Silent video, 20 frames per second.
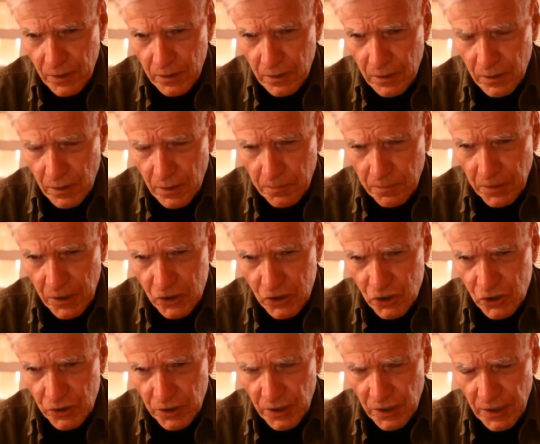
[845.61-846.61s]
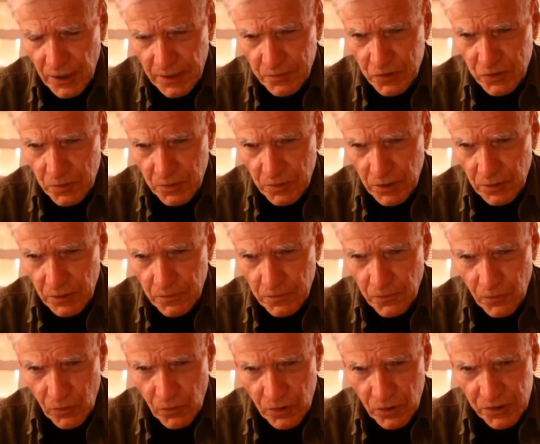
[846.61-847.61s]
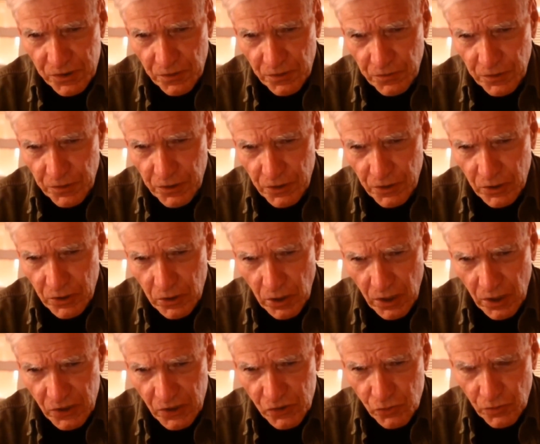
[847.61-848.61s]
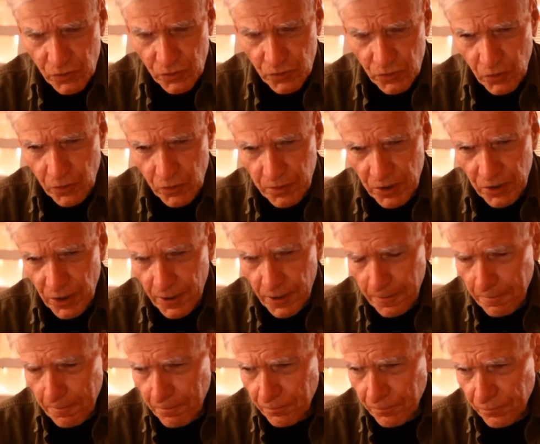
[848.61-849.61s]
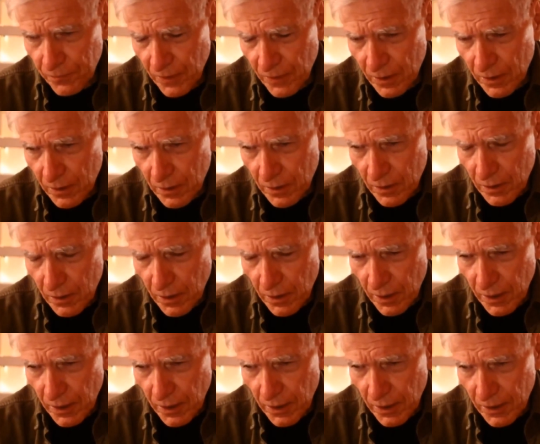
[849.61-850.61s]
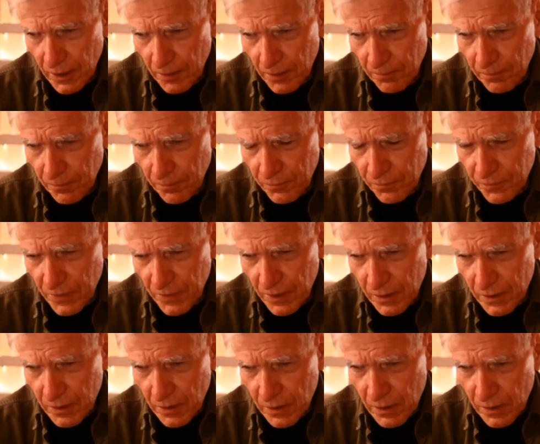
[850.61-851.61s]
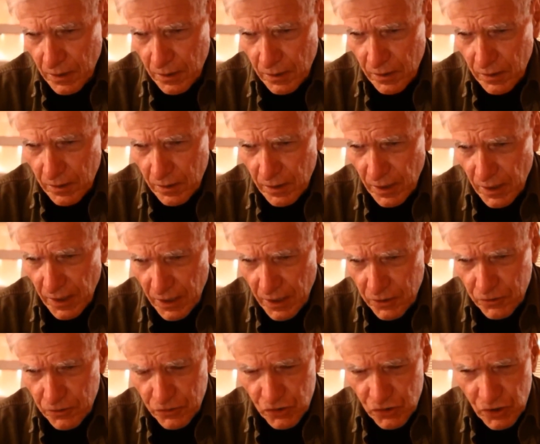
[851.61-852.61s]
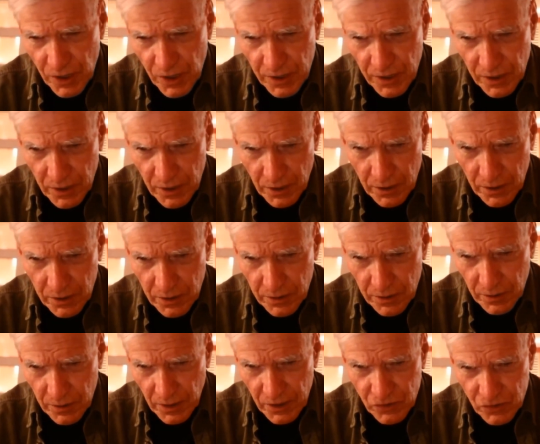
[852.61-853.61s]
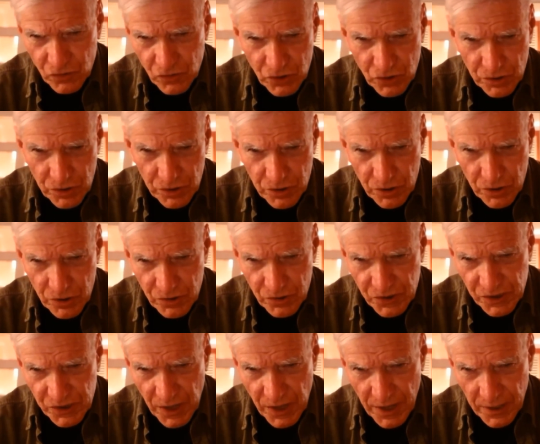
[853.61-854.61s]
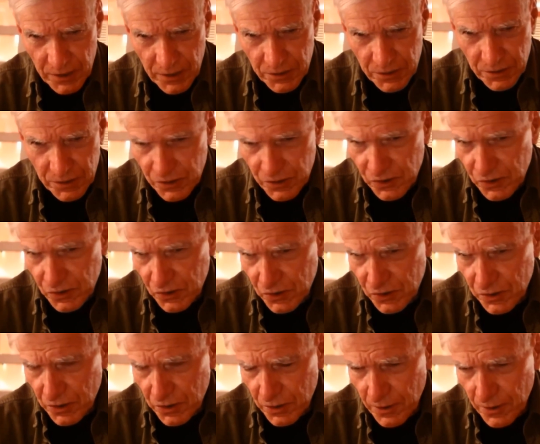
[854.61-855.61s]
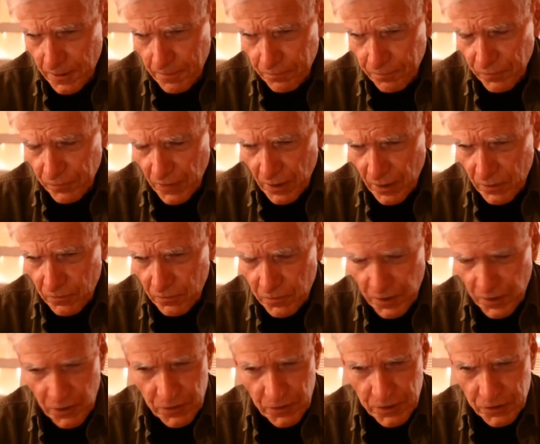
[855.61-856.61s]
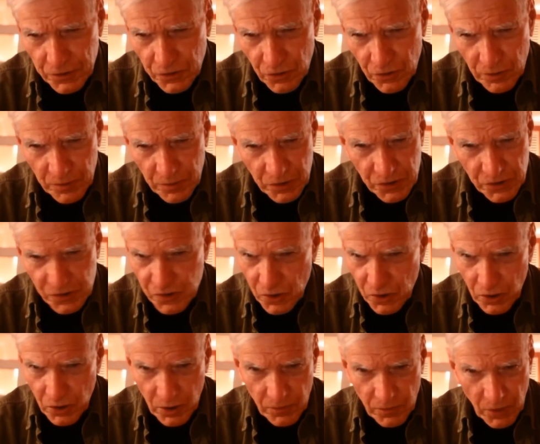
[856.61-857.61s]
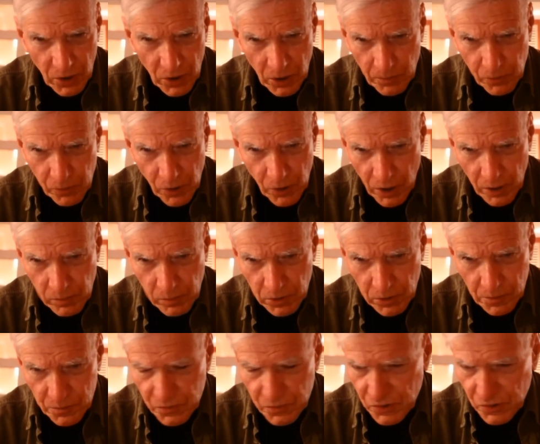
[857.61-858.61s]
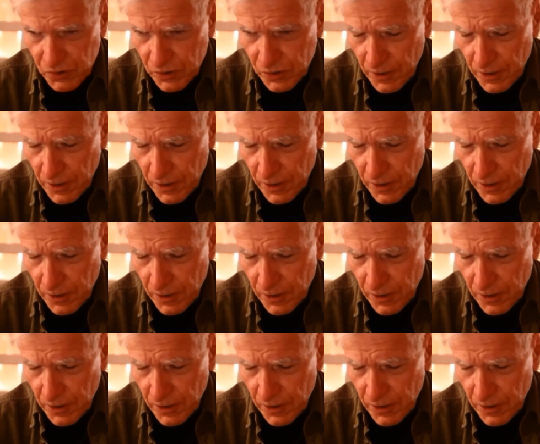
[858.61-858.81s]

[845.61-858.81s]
A patient came to me for severe claustrophobia, um, energetic engineer, scientist, very determined to solve all problems,